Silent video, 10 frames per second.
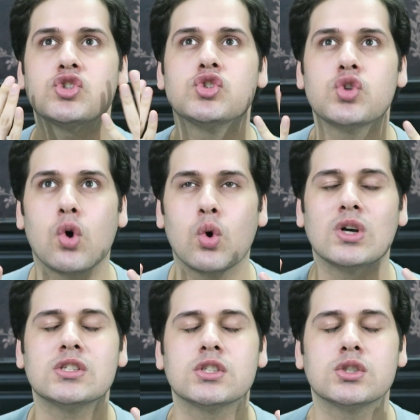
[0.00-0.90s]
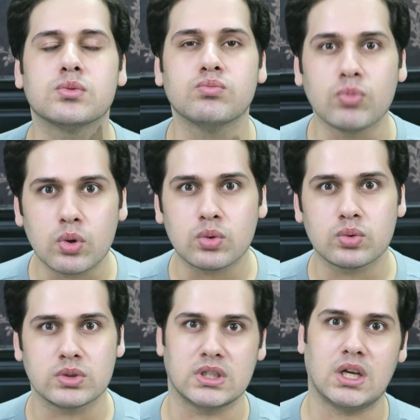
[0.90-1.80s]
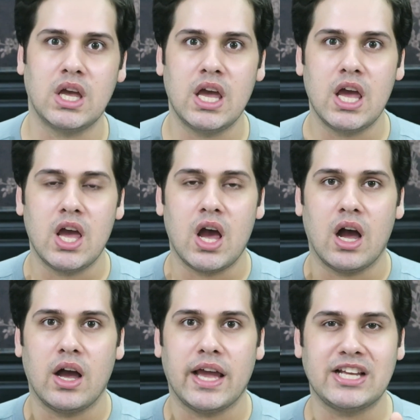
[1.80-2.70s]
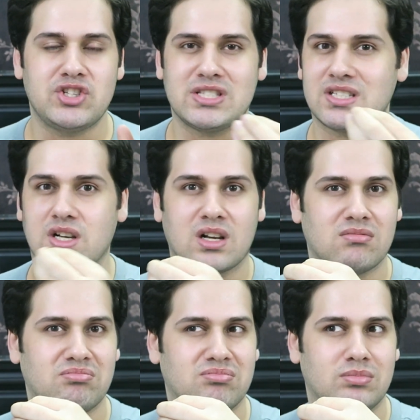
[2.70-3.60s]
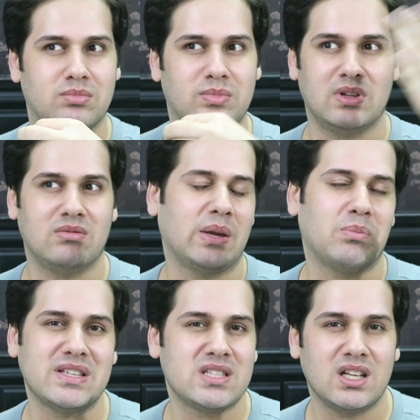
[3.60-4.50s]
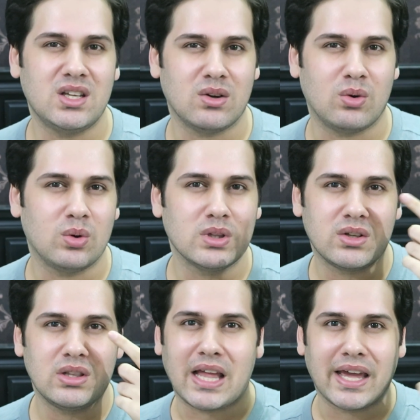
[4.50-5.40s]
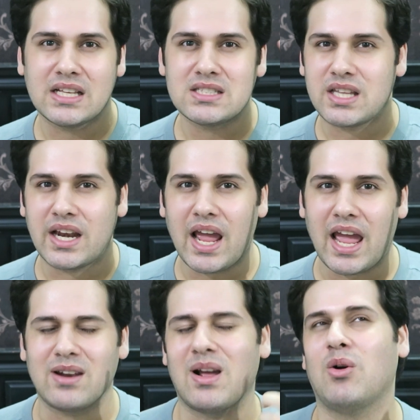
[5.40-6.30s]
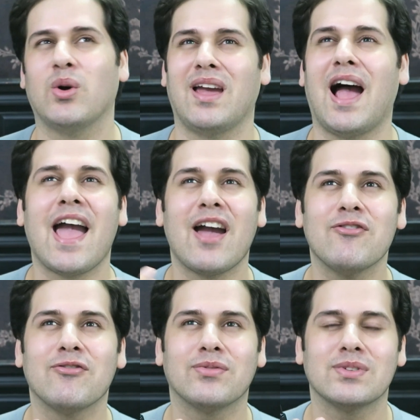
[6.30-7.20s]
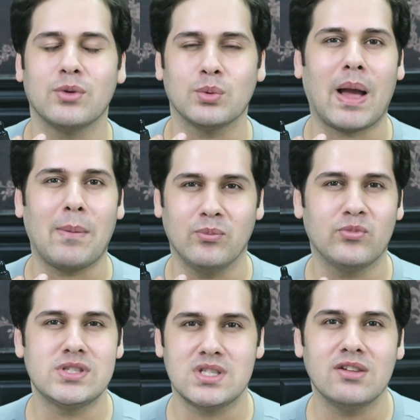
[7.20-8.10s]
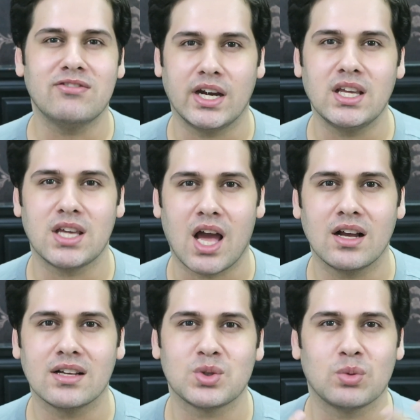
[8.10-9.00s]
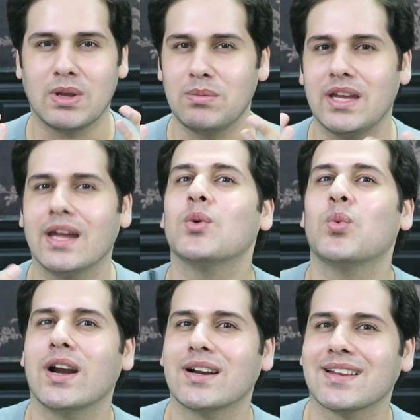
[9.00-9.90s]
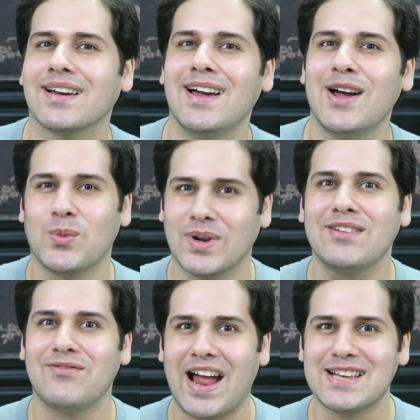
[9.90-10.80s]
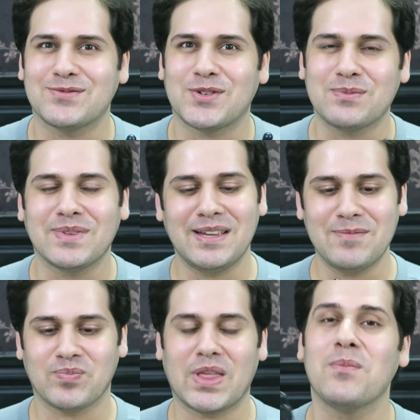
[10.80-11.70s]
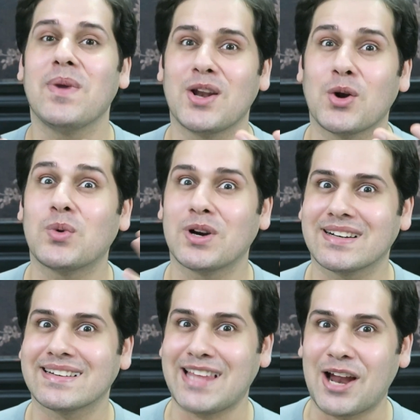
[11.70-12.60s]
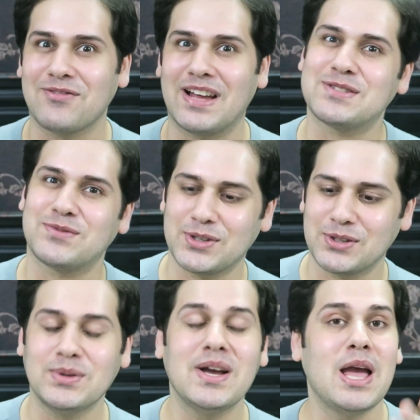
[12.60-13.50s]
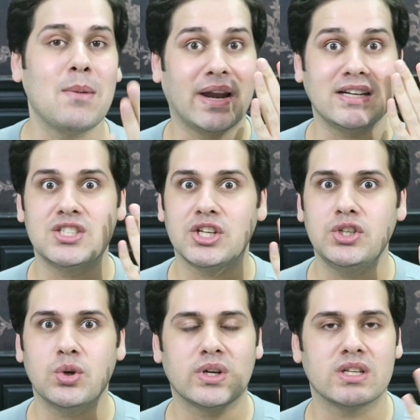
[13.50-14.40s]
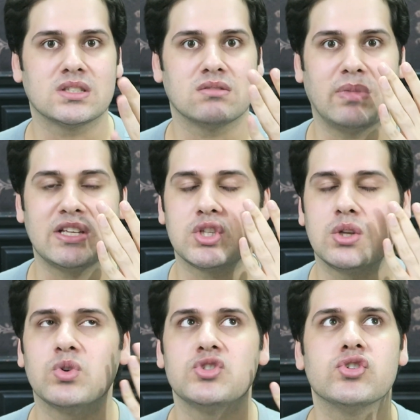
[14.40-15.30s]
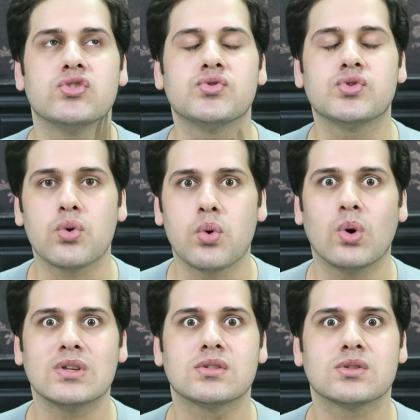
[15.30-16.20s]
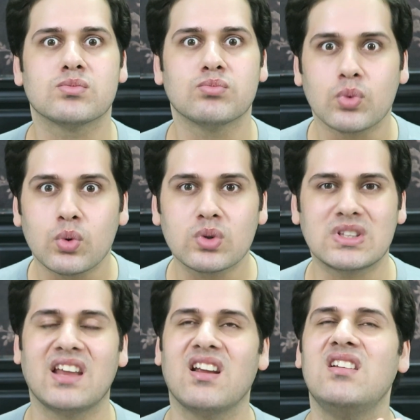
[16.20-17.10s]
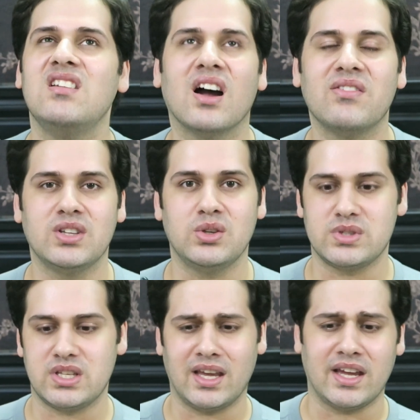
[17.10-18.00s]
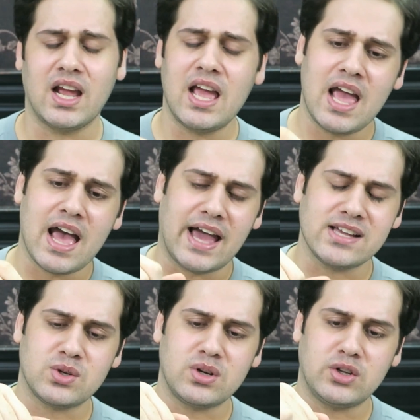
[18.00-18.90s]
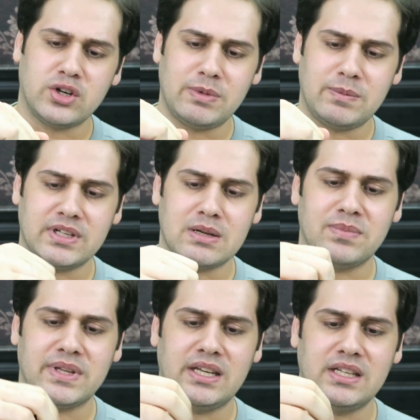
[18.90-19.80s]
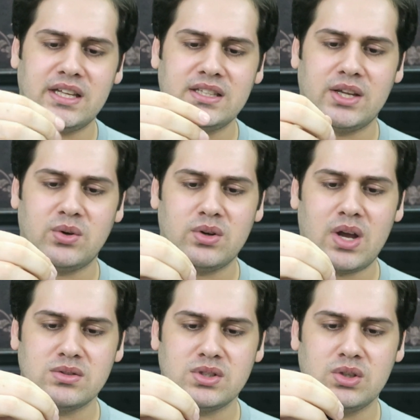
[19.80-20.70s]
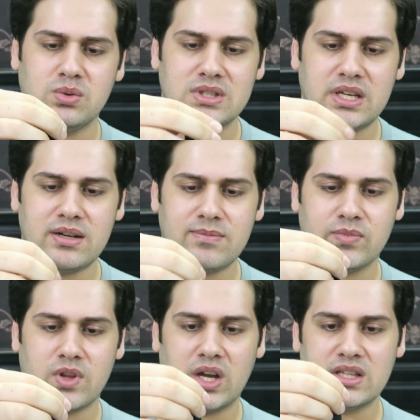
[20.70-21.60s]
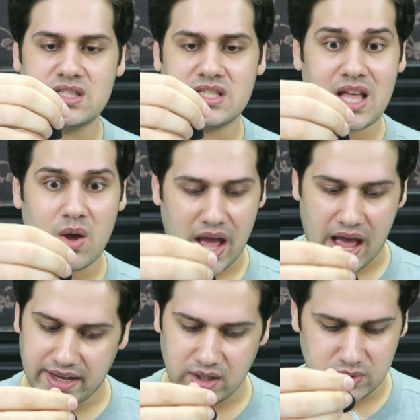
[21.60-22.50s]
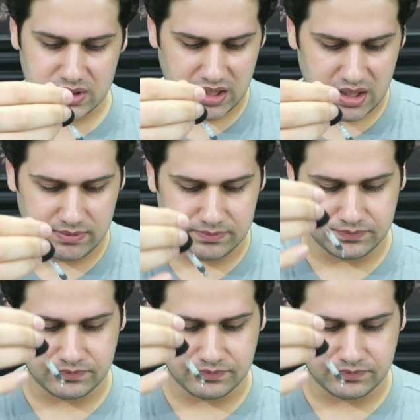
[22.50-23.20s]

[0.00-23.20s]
was so smooth. It just, like, basically all the lines that I had. Okay, I'm still very young, so maybe it worked really fast for me. It may not work that fast for you, but I did notice my skin was just so smooth and I loved using it. I saw a lot of people complaining that they don't know how to use it. Okay, this is how I use it.